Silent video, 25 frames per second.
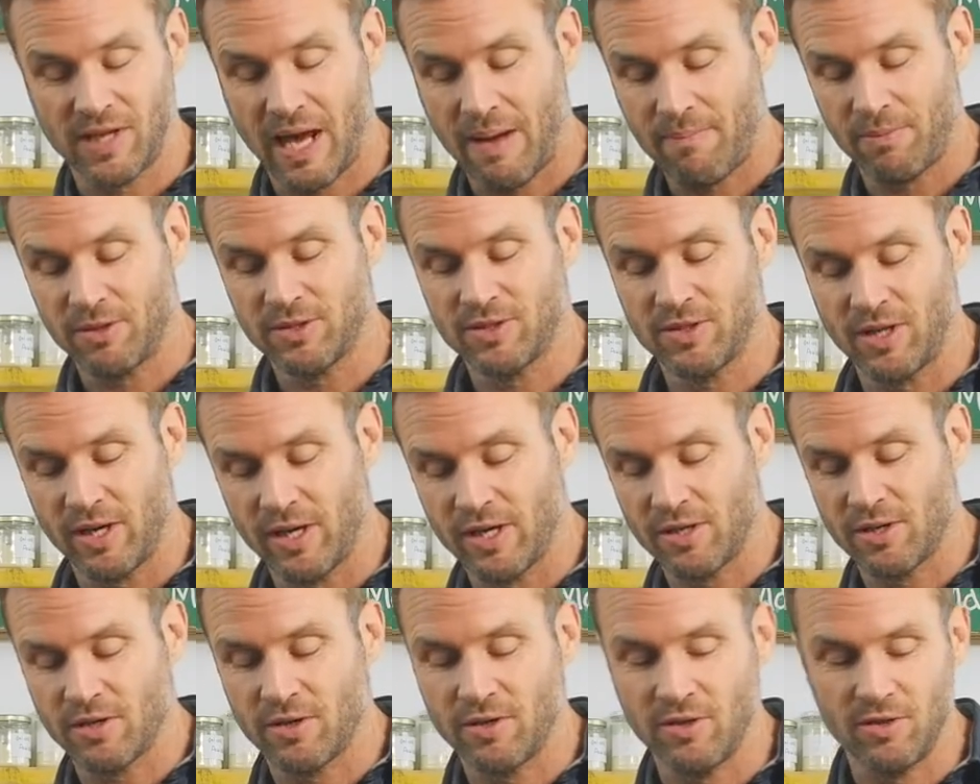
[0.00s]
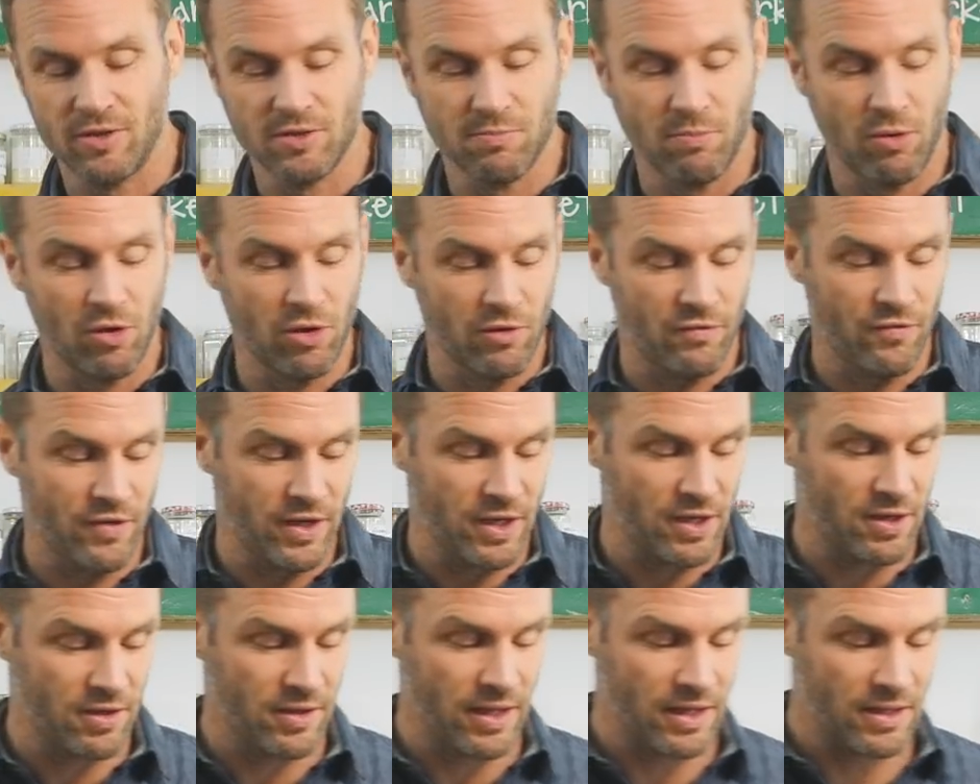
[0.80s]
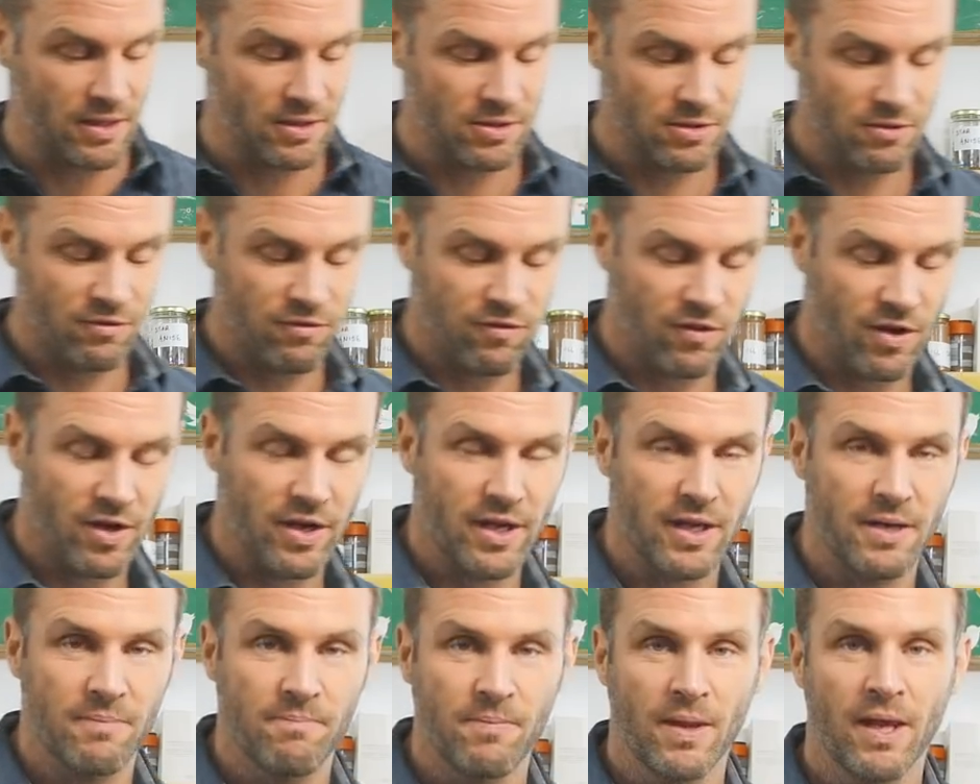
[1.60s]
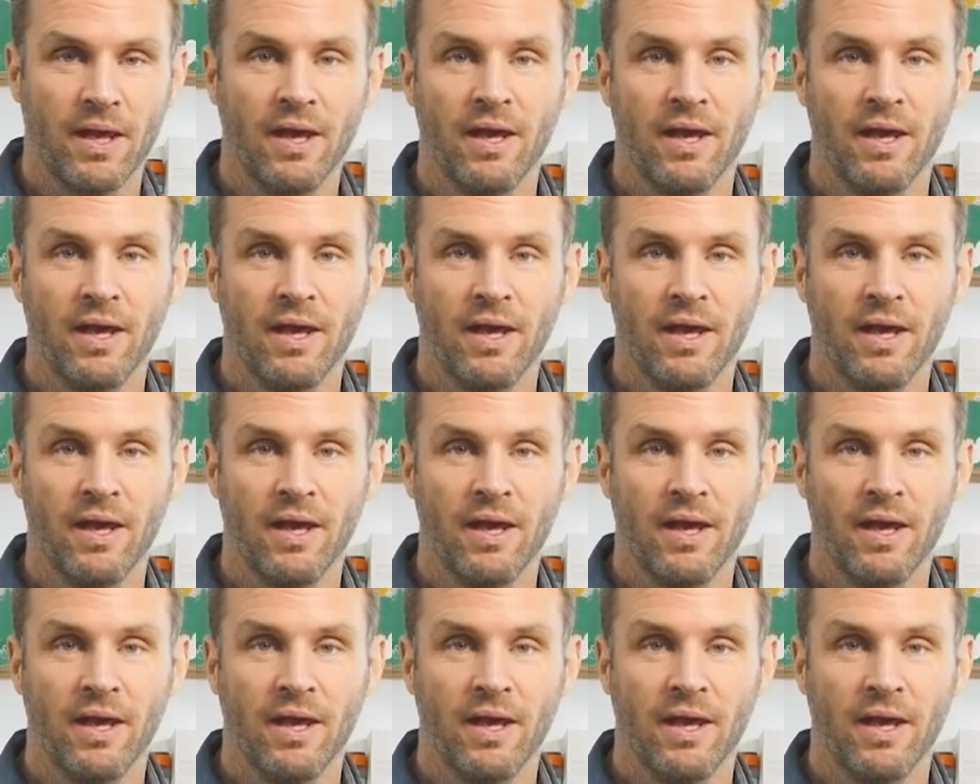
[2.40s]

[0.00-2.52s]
apple cider or use malt vinegar, that'll do fine.